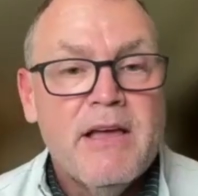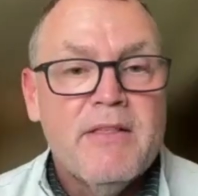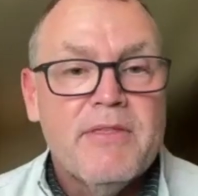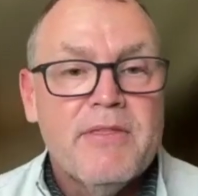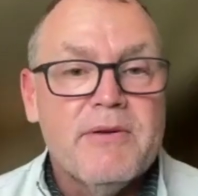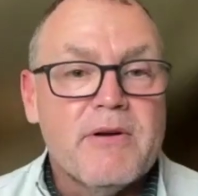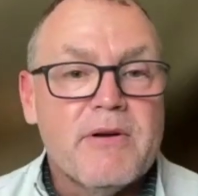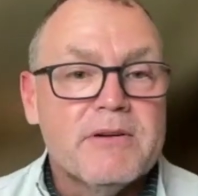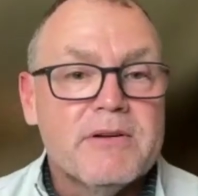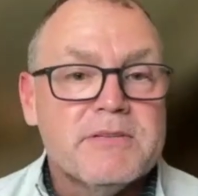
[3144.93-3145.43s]

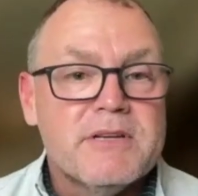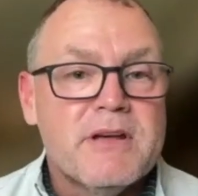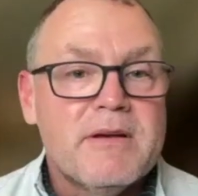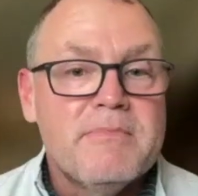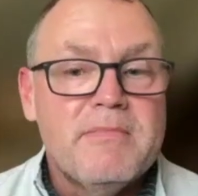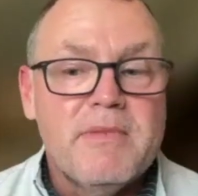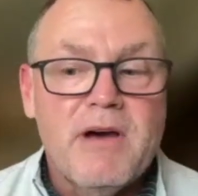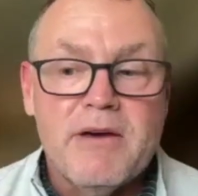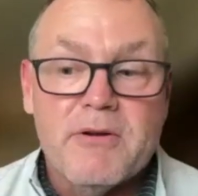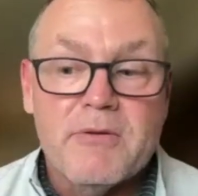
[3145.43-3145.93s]
There are
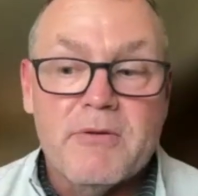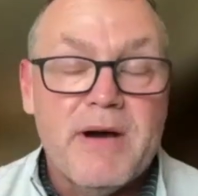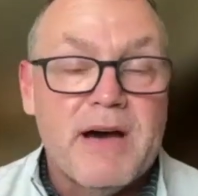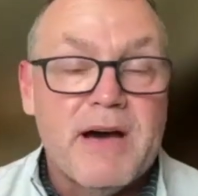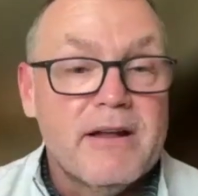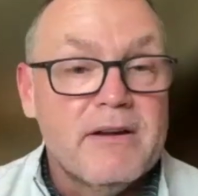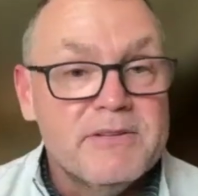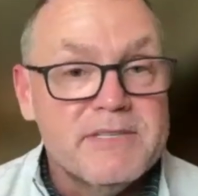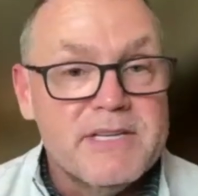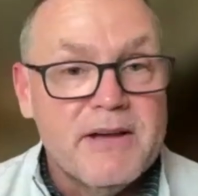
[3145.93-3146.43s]
some other
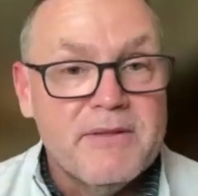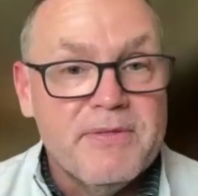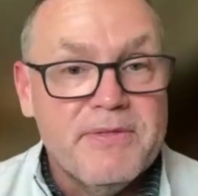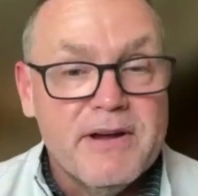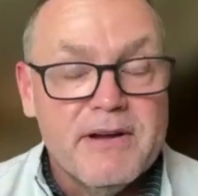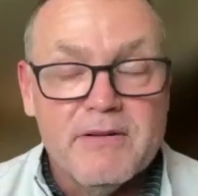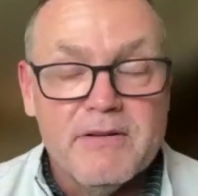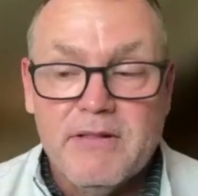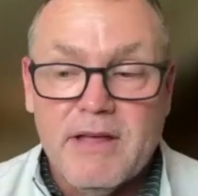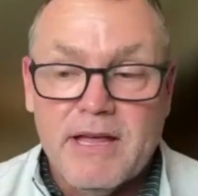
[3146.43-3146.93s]
models out
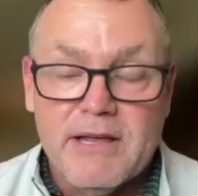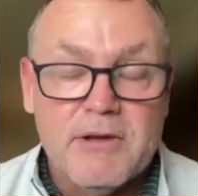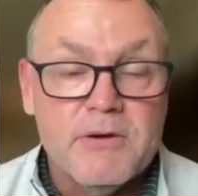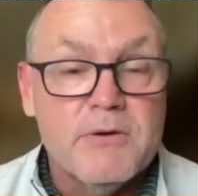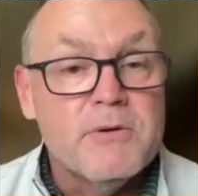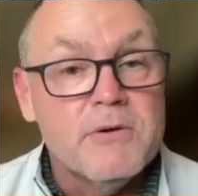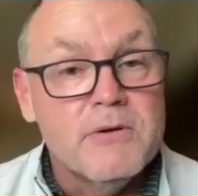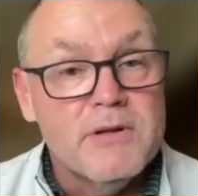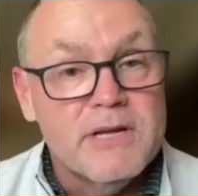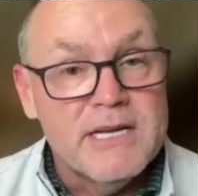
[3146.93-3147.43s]
there, like
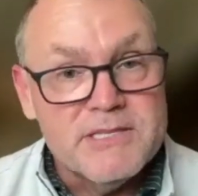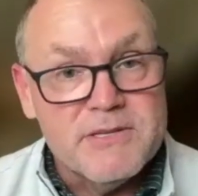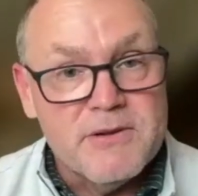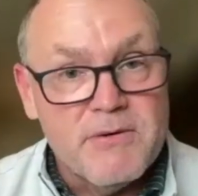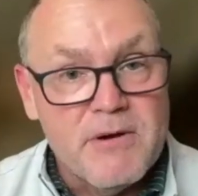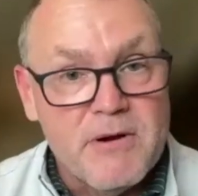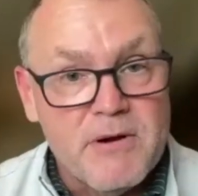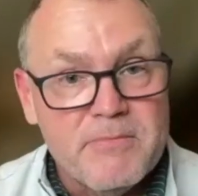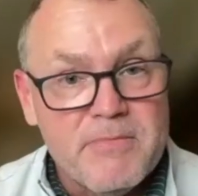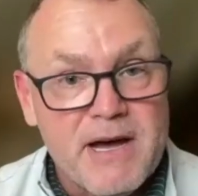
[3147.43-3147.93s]
Google has
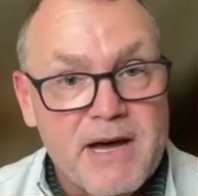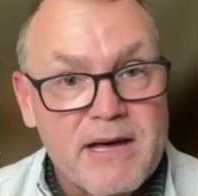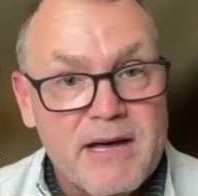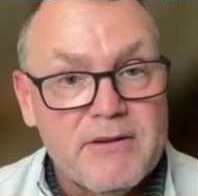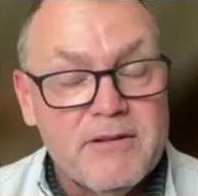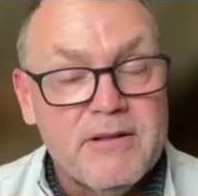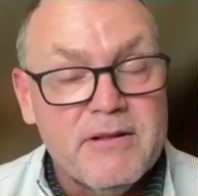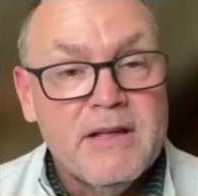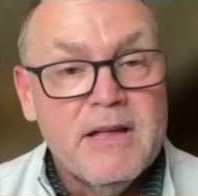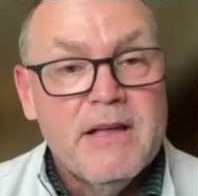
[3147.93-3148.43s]
their own
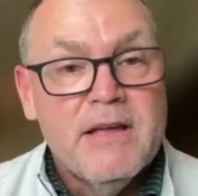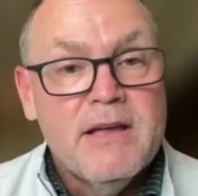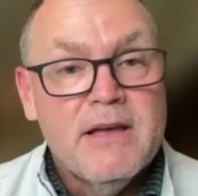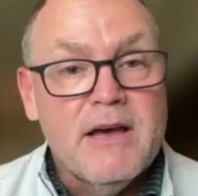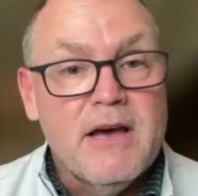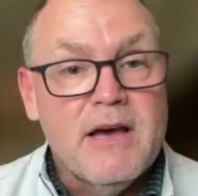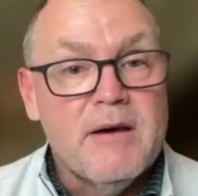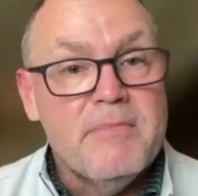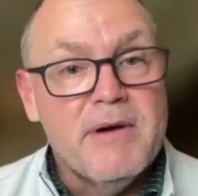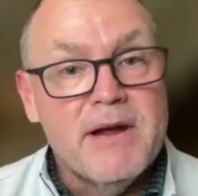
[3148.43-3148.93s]
model,
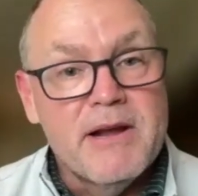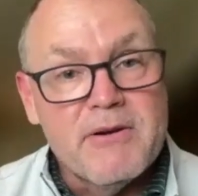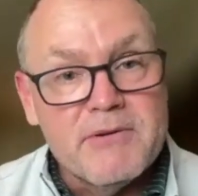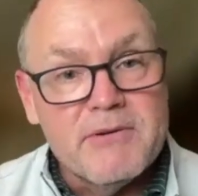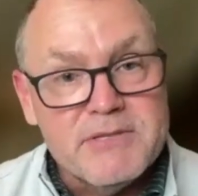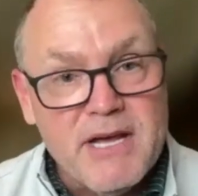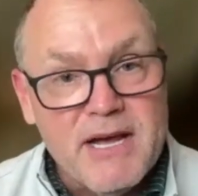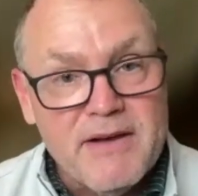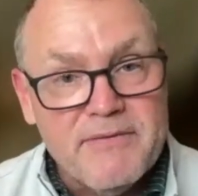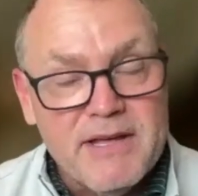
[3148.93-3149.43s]

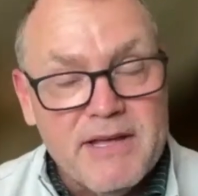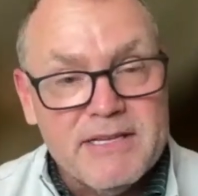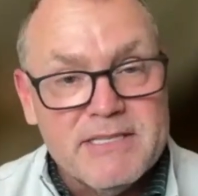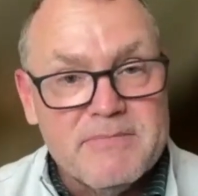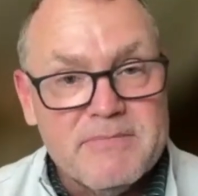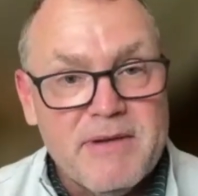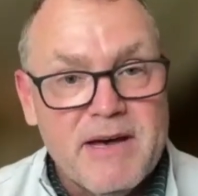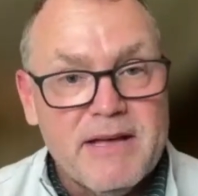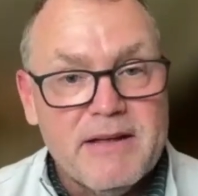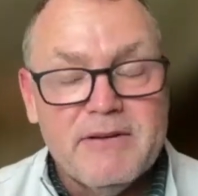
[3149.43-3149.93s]
Microsoft has a
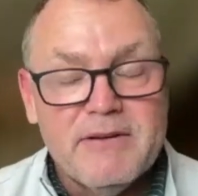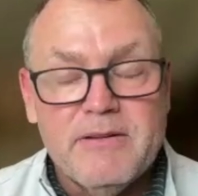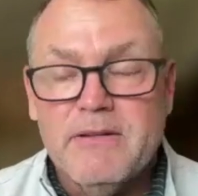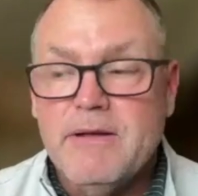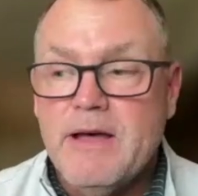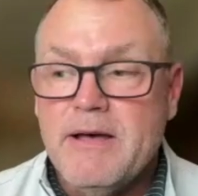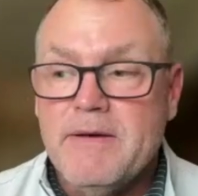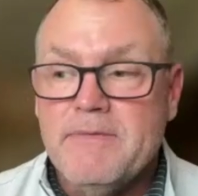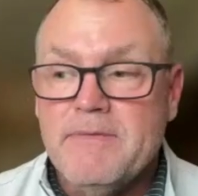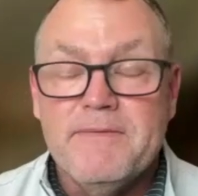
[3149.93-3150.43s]

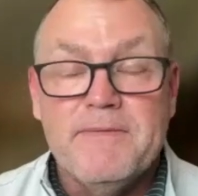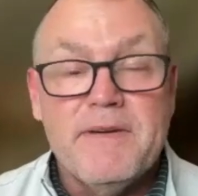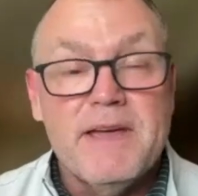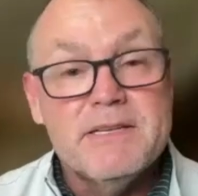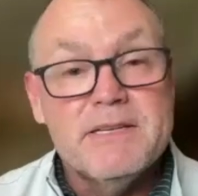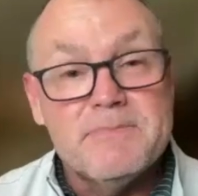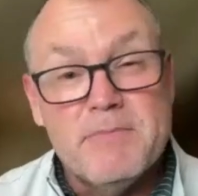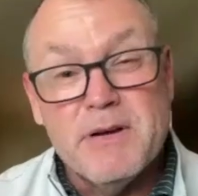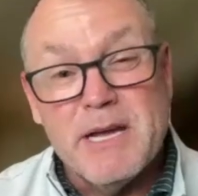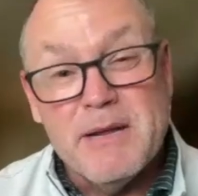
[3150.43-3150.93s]
model,
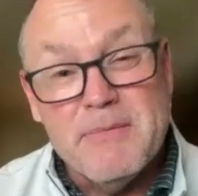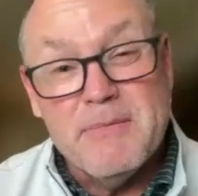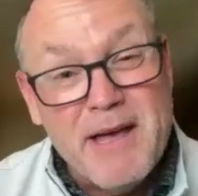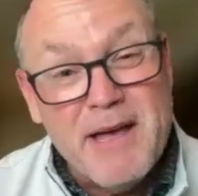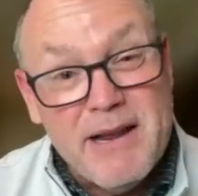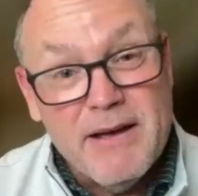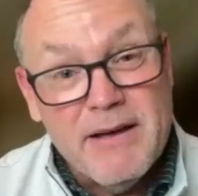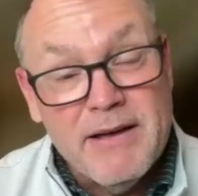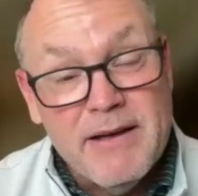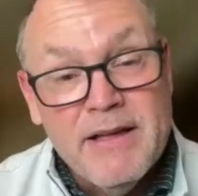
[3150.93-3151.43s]
Facebook and
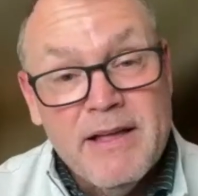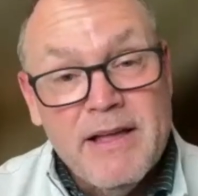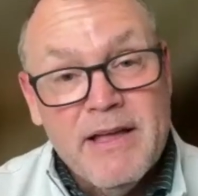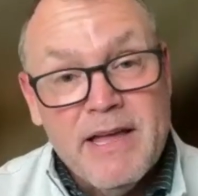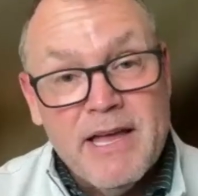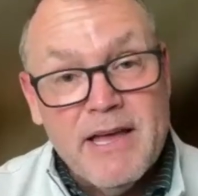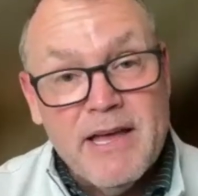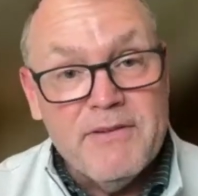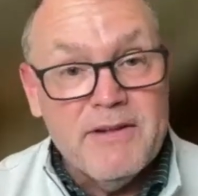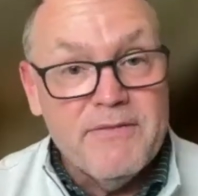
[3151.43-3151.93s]
Meta
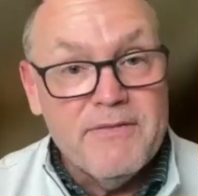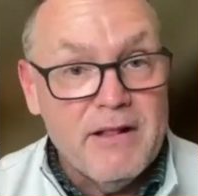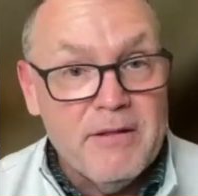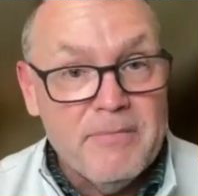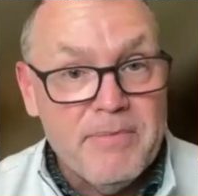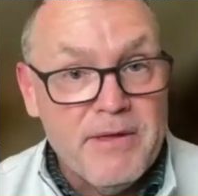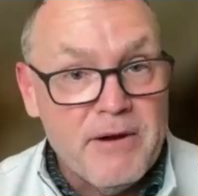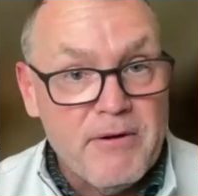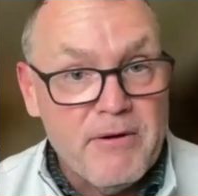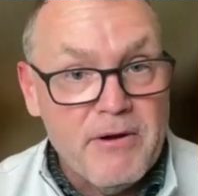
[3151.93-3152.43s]
have
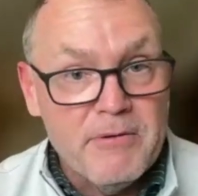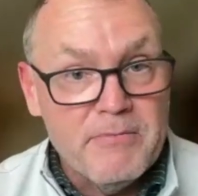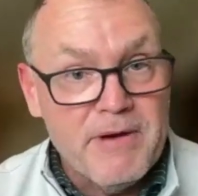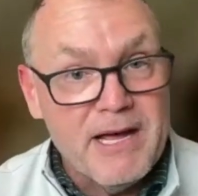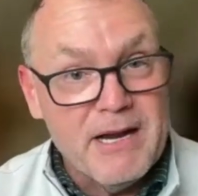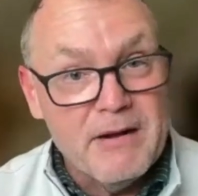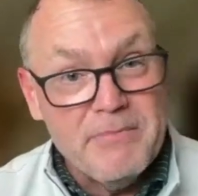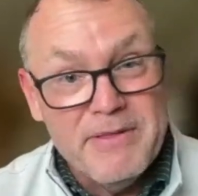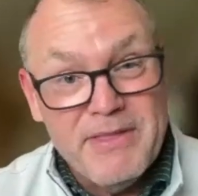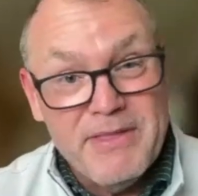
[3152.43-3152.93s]
developed their own
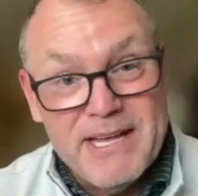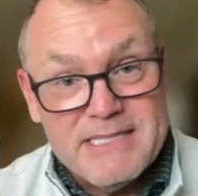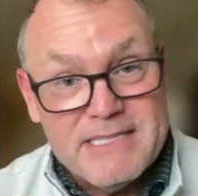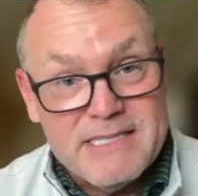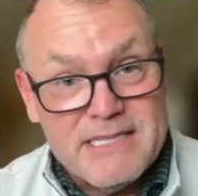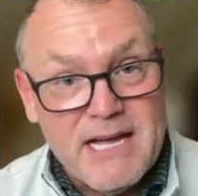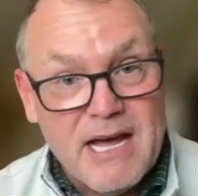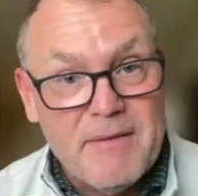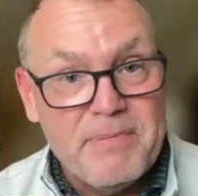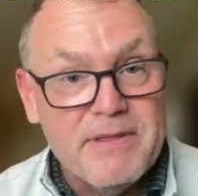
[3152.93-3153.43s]
model, but that's
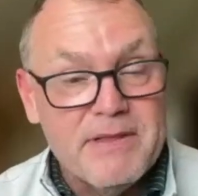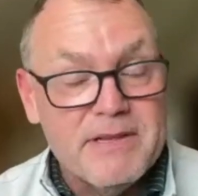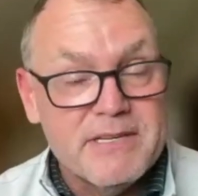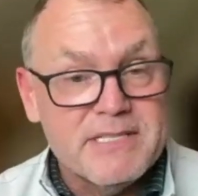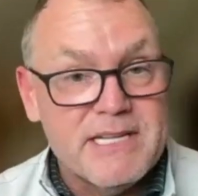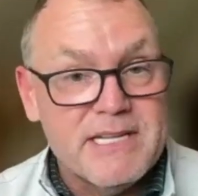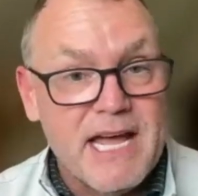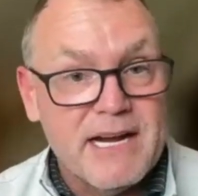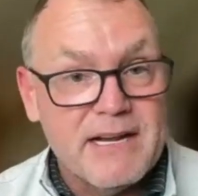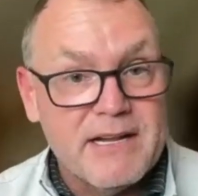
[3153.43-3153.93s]
top of the
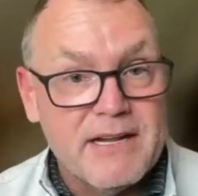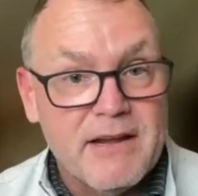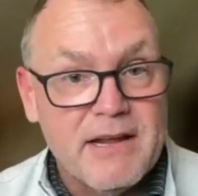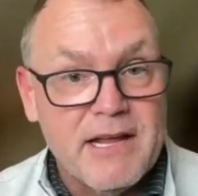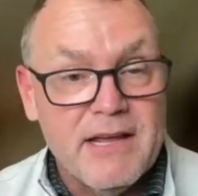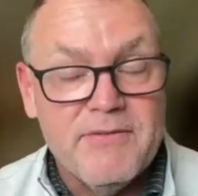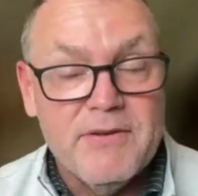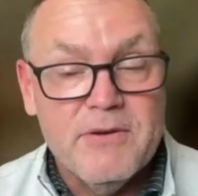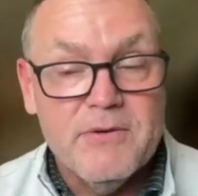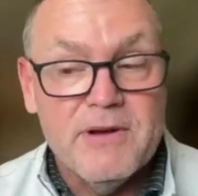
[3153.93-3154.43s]
stack to
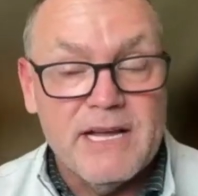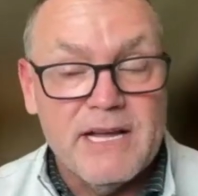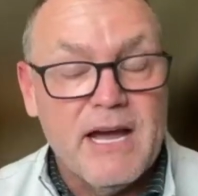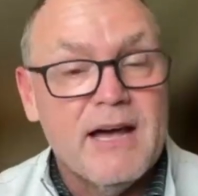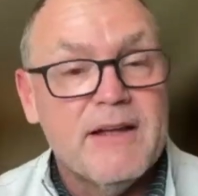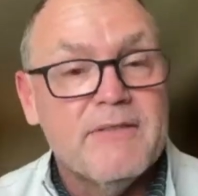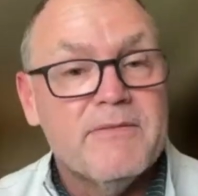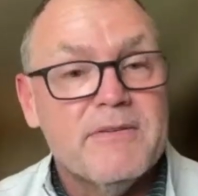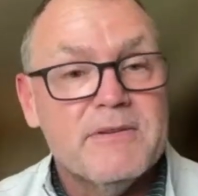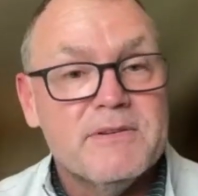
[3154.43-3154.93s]
give you a
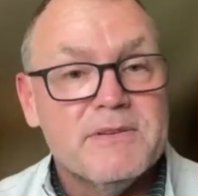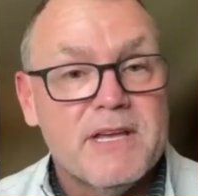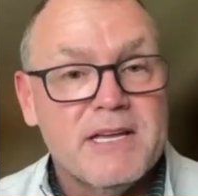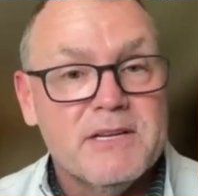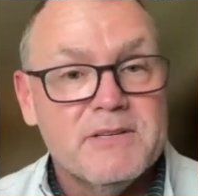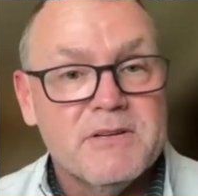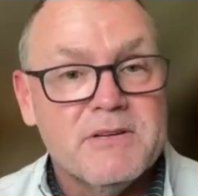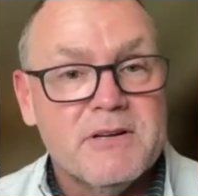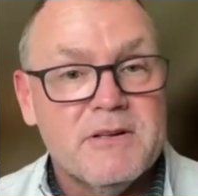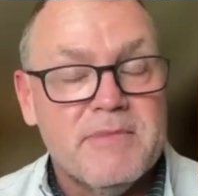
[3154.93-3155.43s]

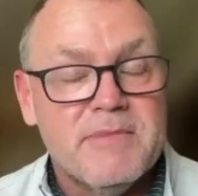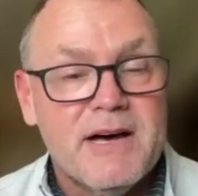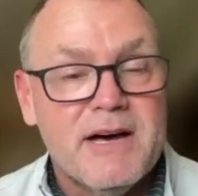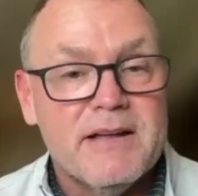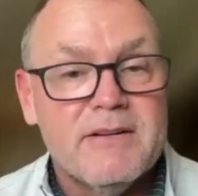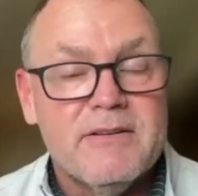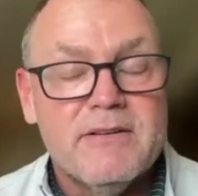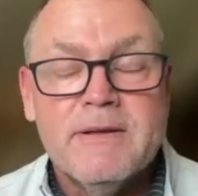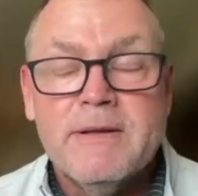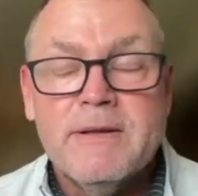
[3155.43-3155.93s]
conversational
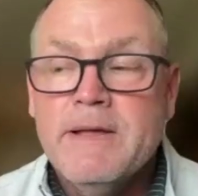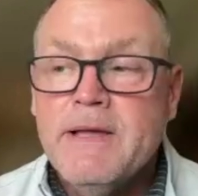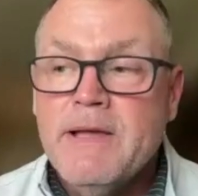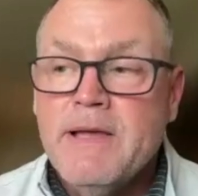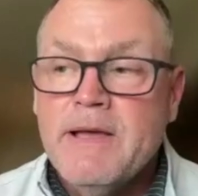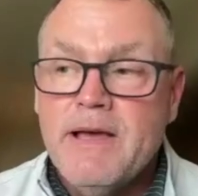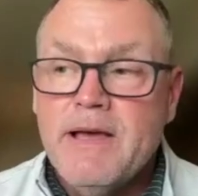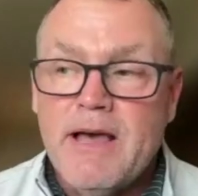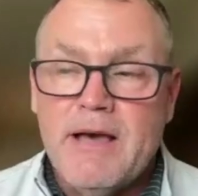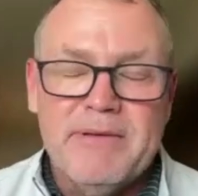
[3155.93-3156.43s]
model.
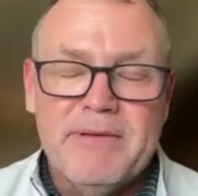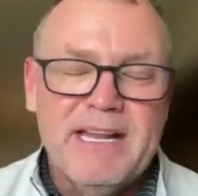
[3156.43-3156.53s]
And